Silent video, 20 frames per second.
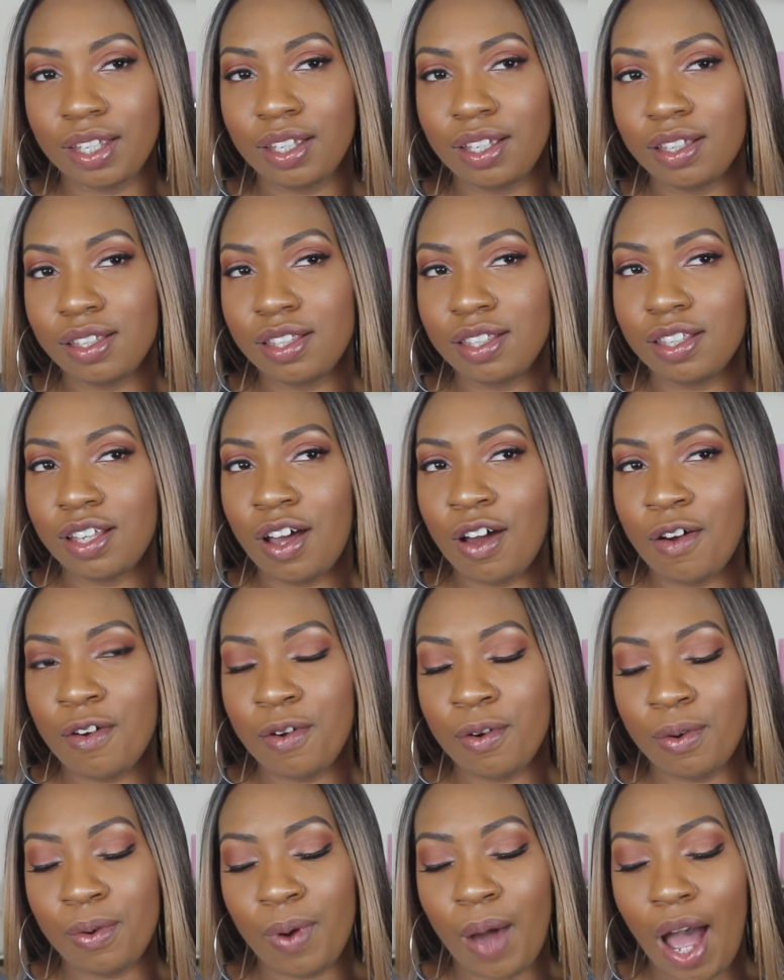
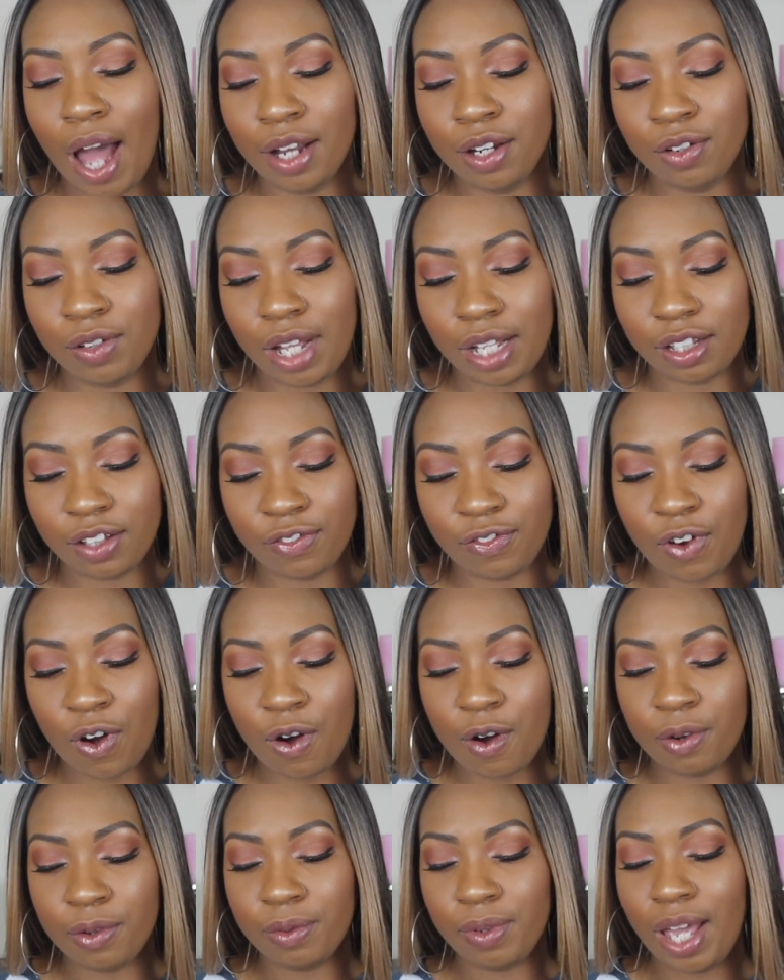So I do like the
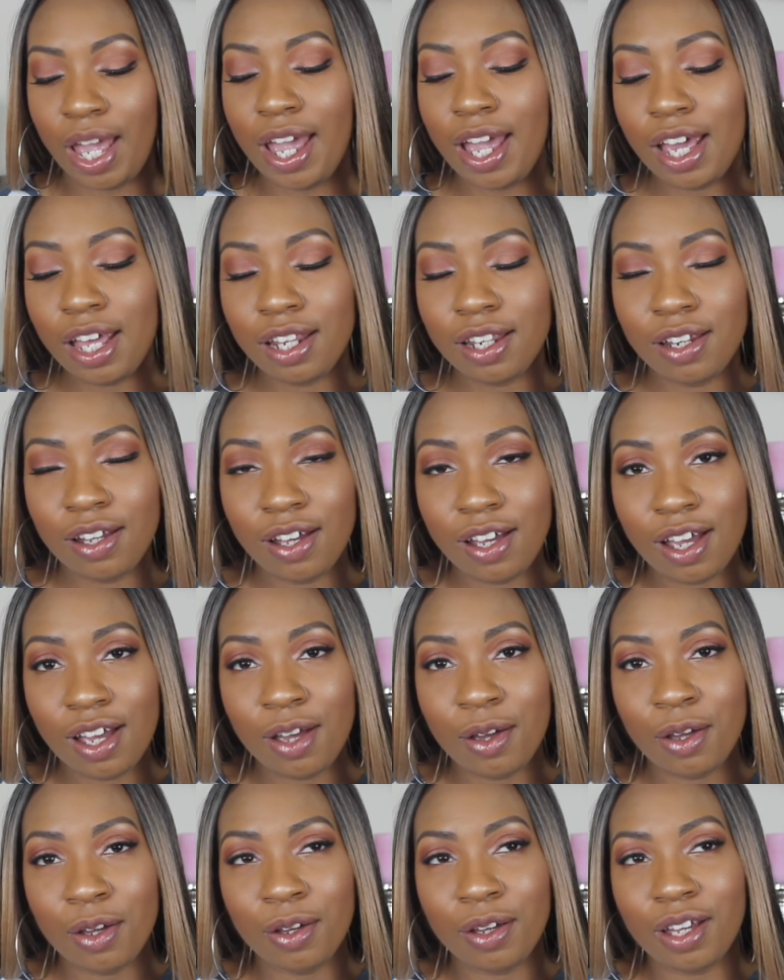fall. And
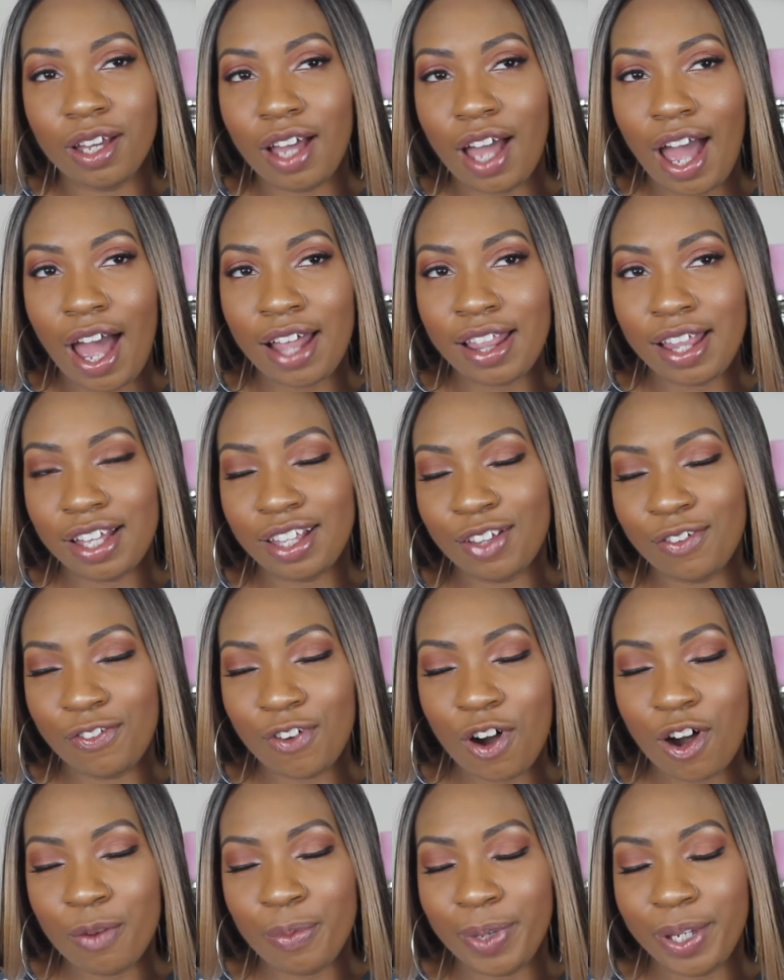I like the
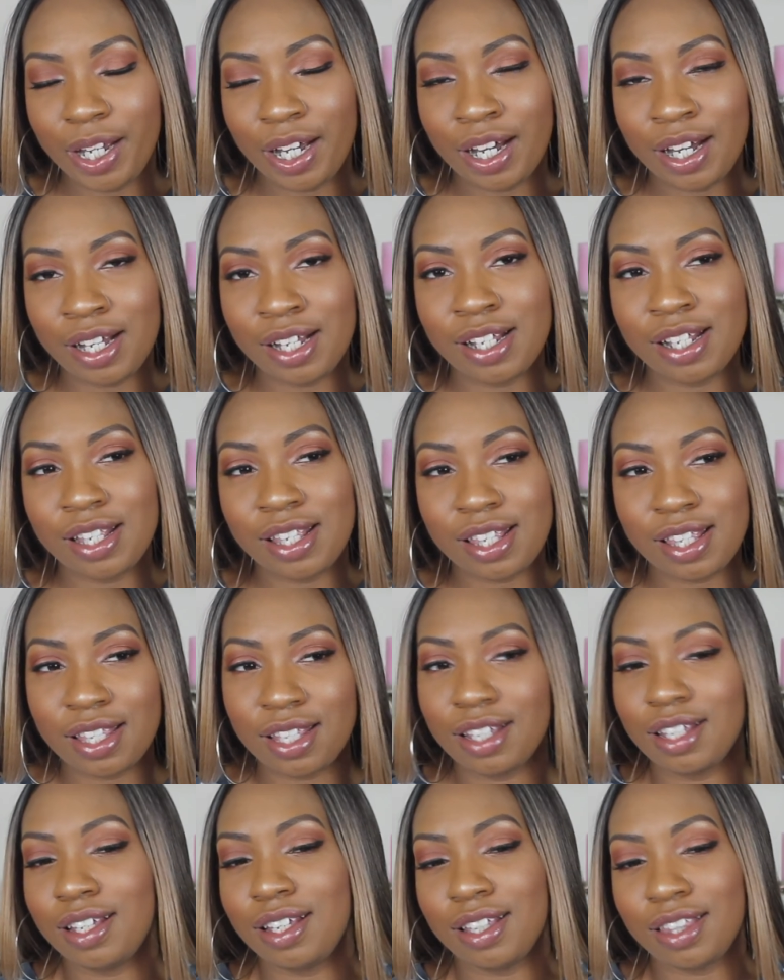fall because
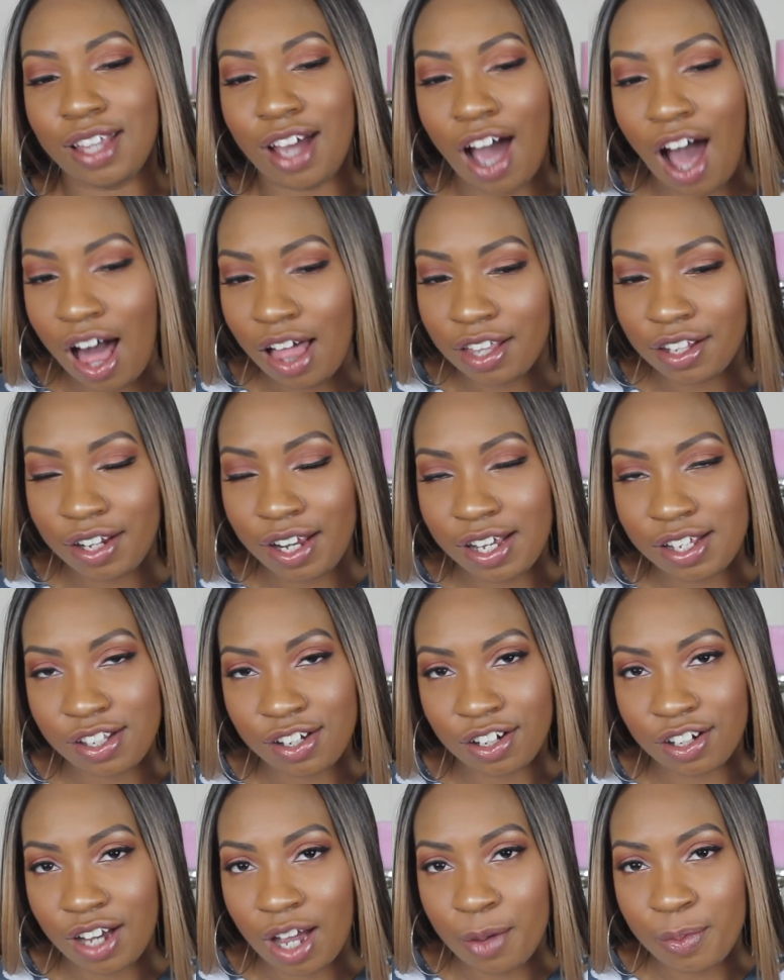the holidays
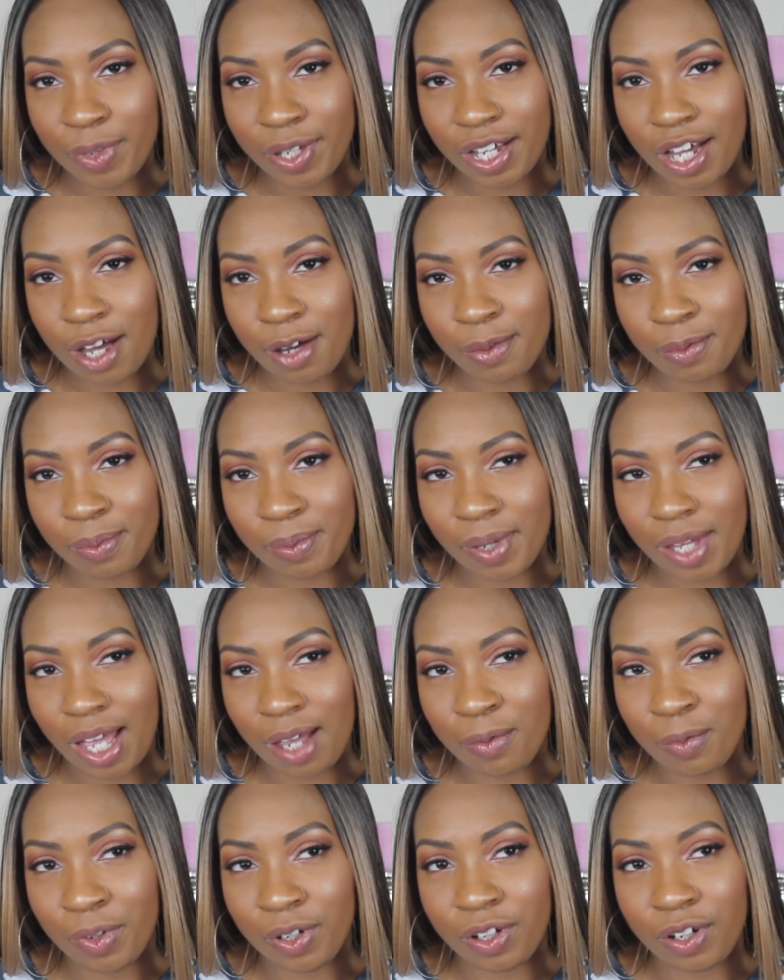are coming up.
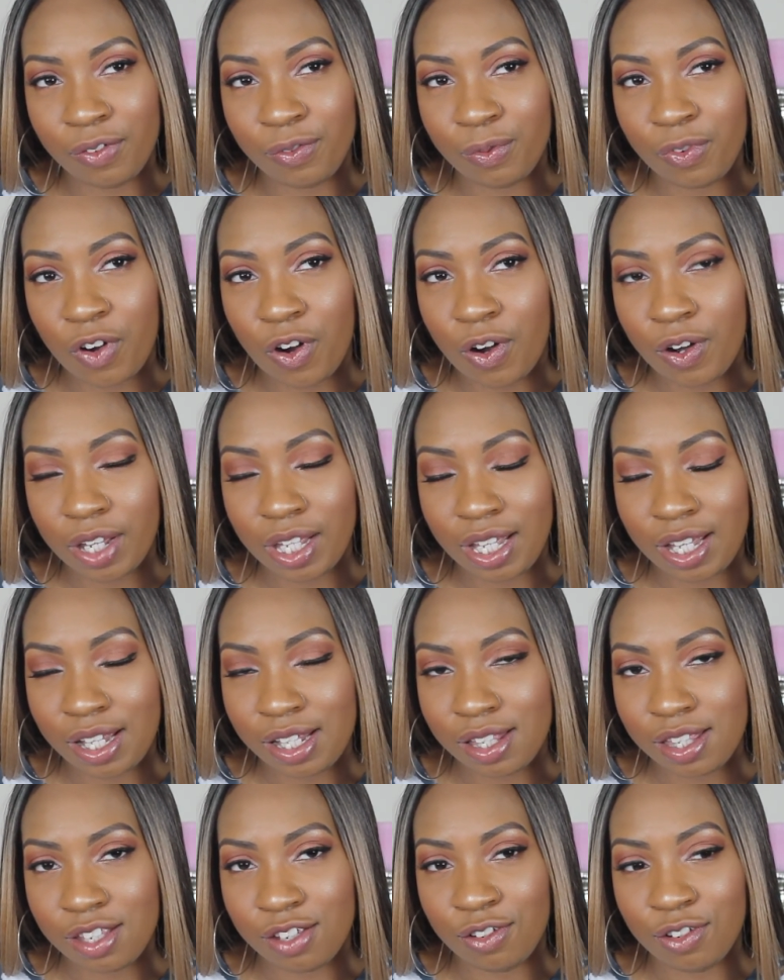When the fall
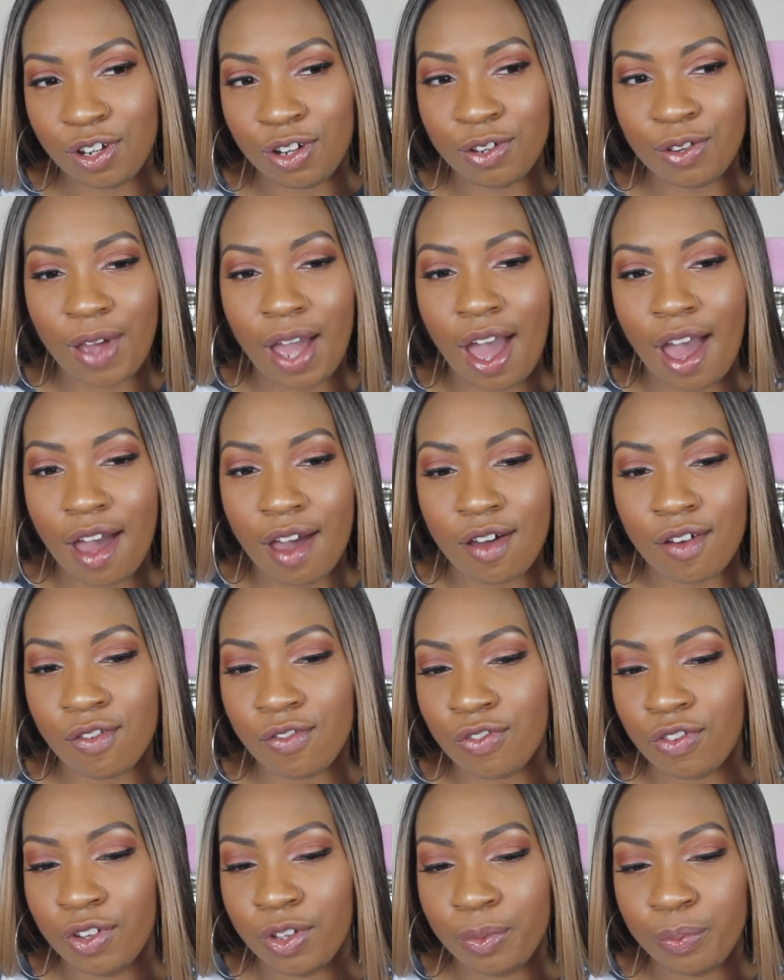hits, you know, you have